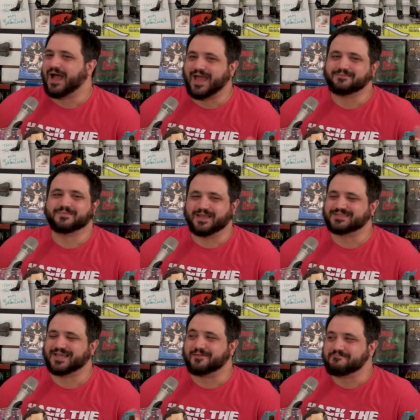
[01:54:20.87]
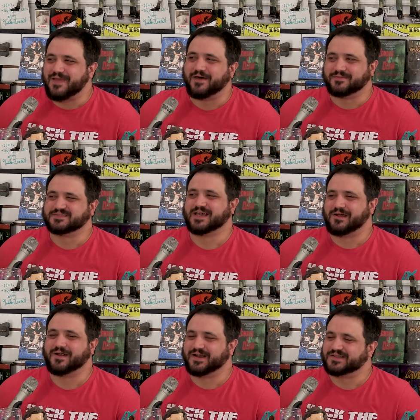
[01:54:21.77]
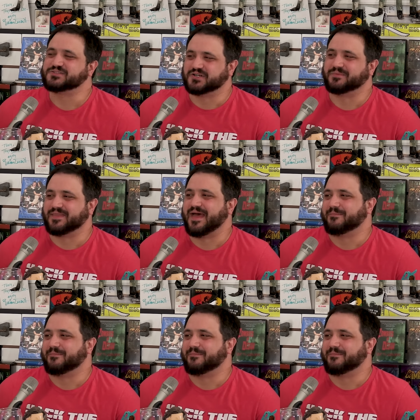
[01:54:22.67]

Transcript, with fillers: Like I said, mouth of Sauron, it should have been